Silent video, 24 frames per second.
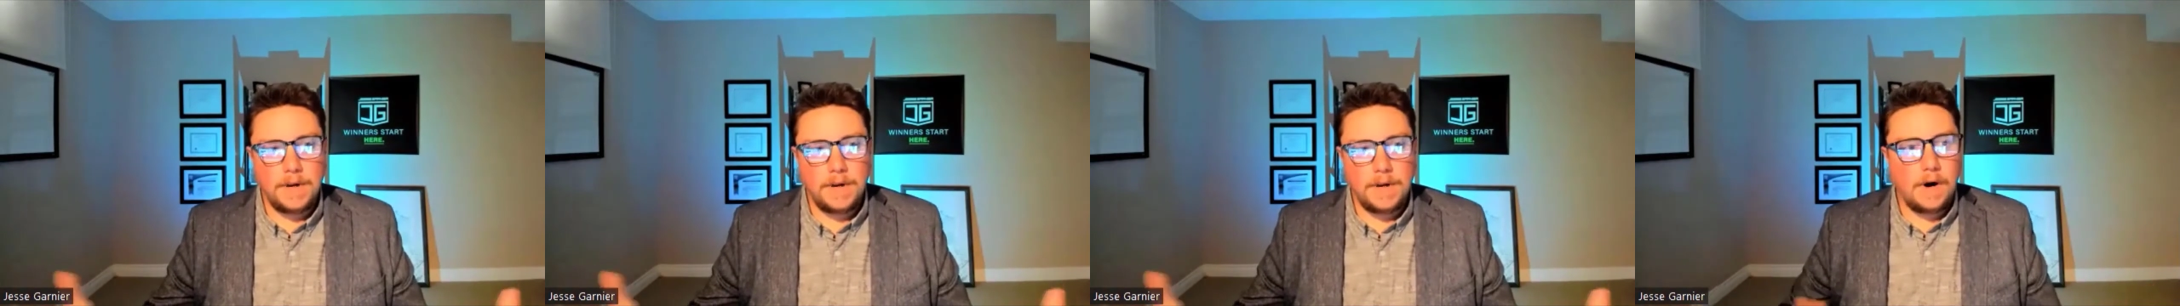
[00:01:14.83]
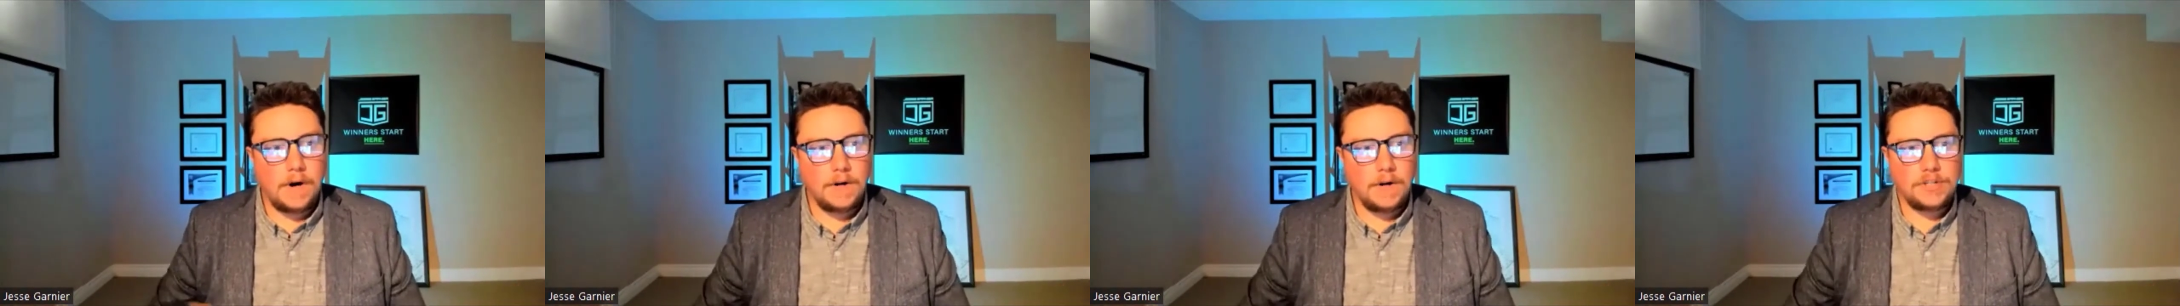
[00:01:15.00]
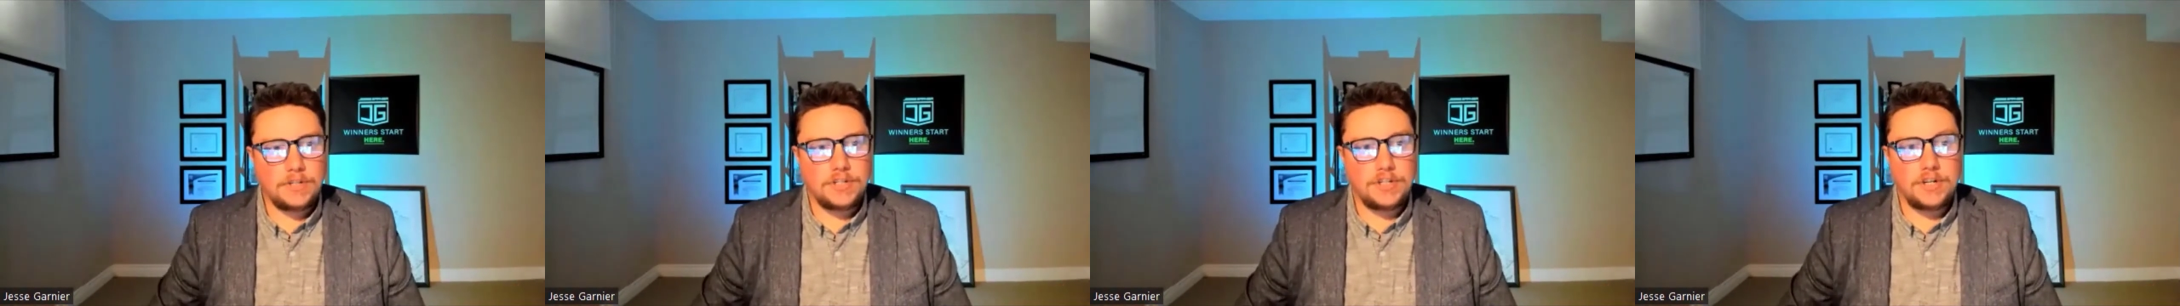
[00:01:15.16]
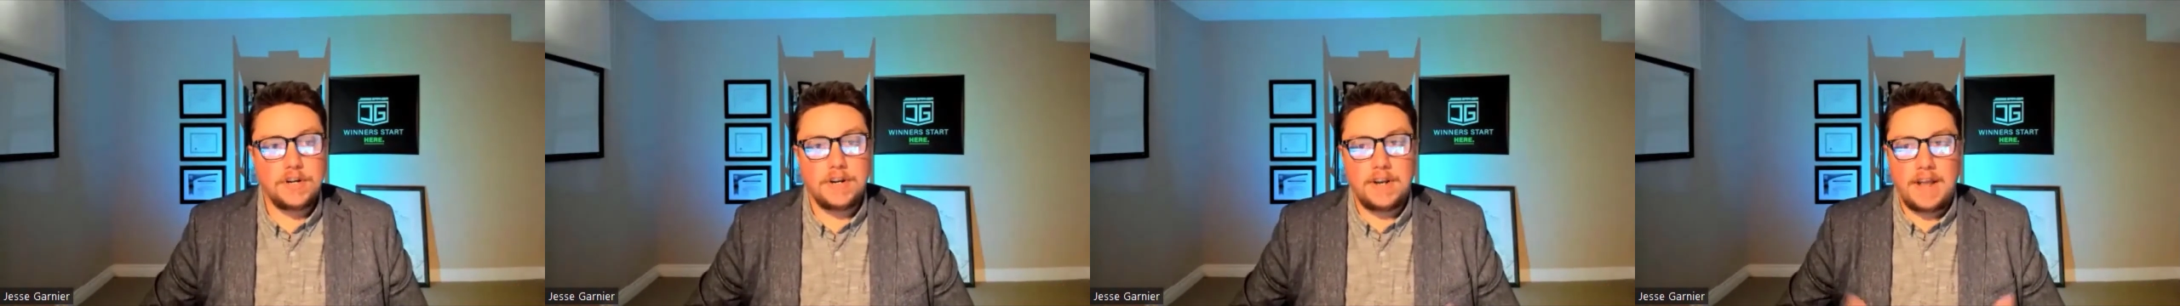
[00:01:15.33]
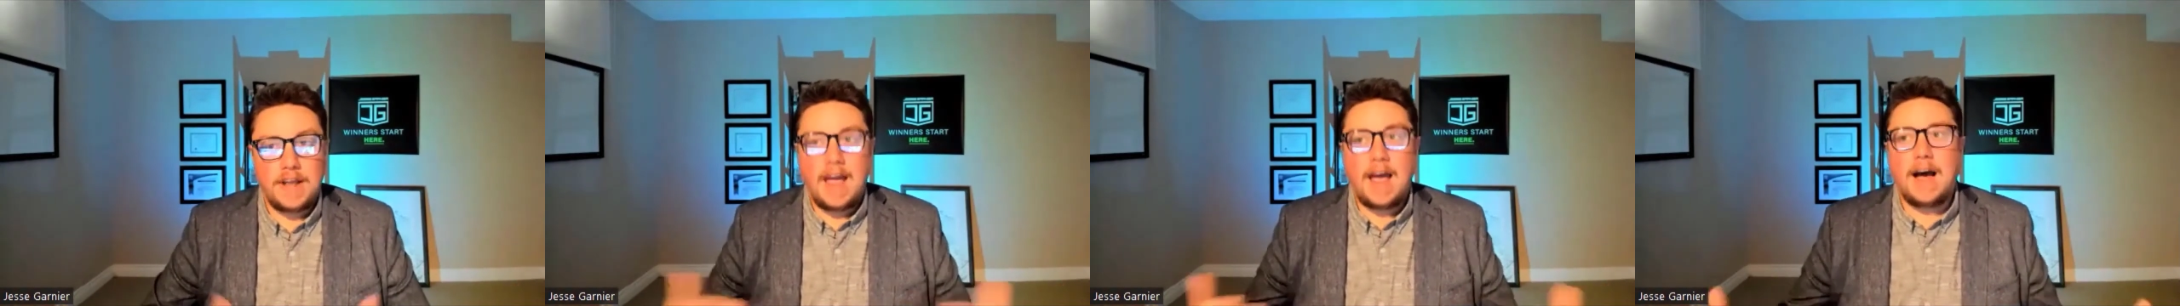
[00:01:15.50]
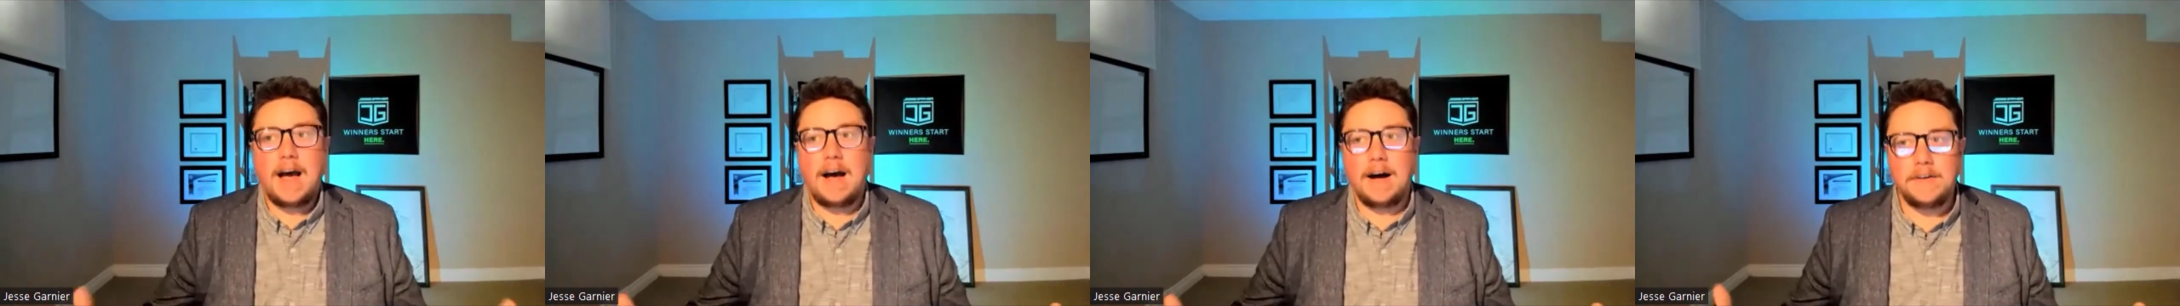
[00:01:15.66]
we all
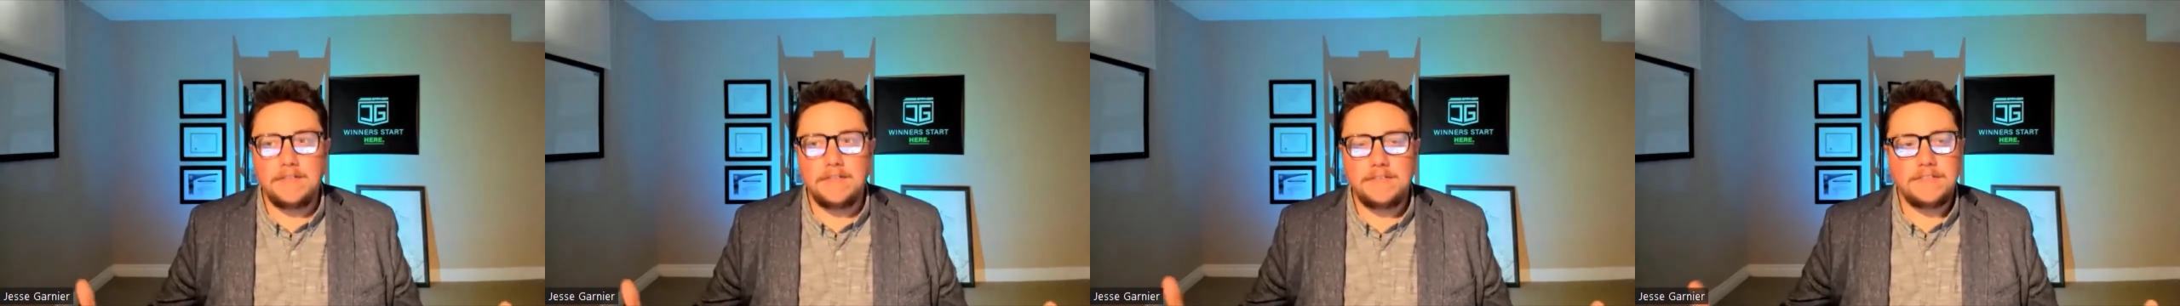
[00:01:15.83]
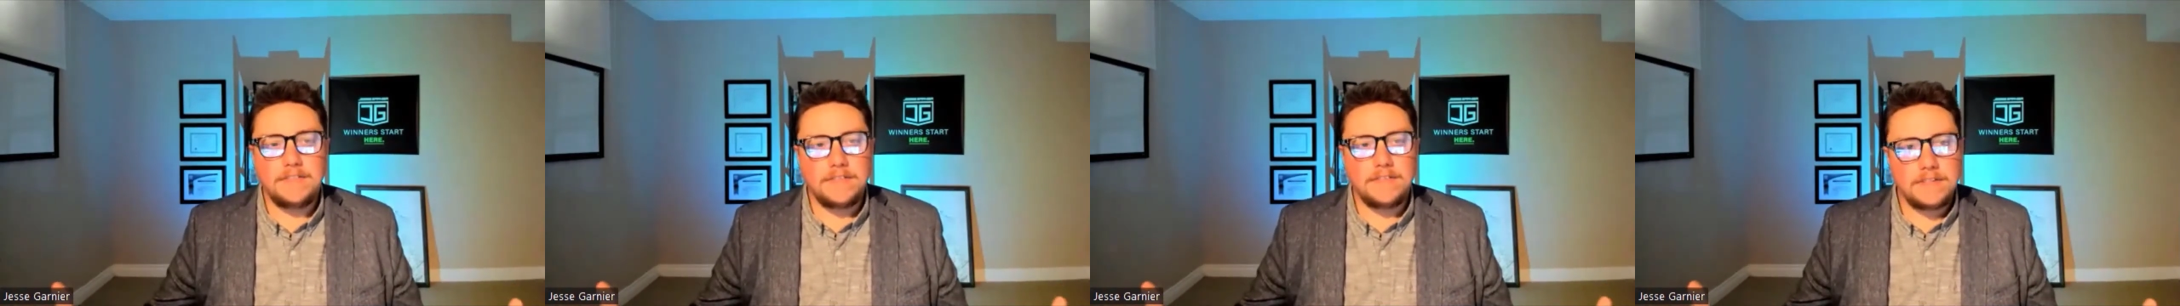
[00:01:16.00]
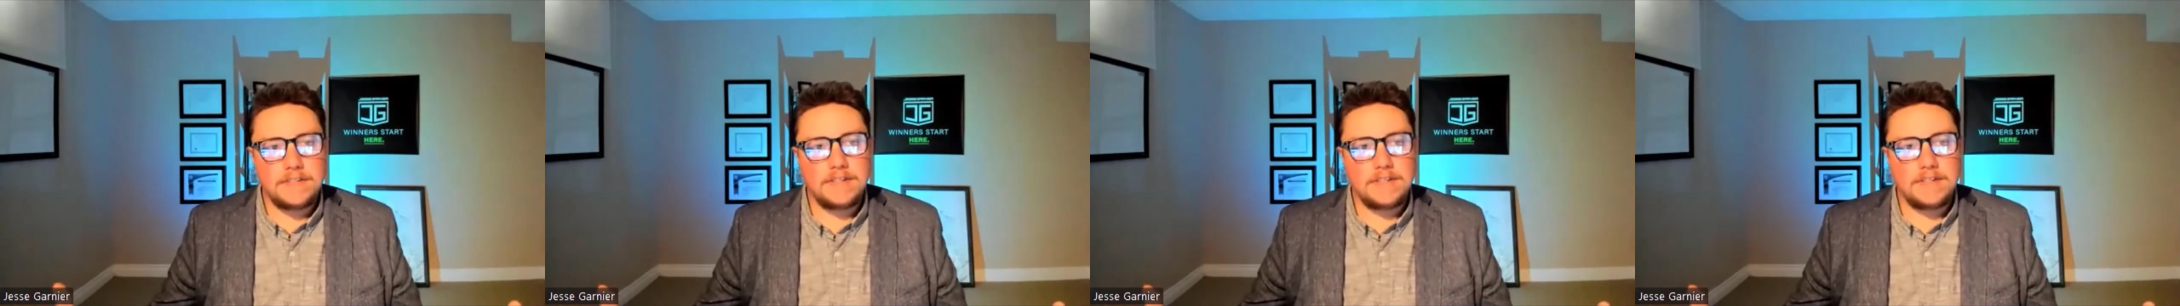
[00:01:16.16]
should have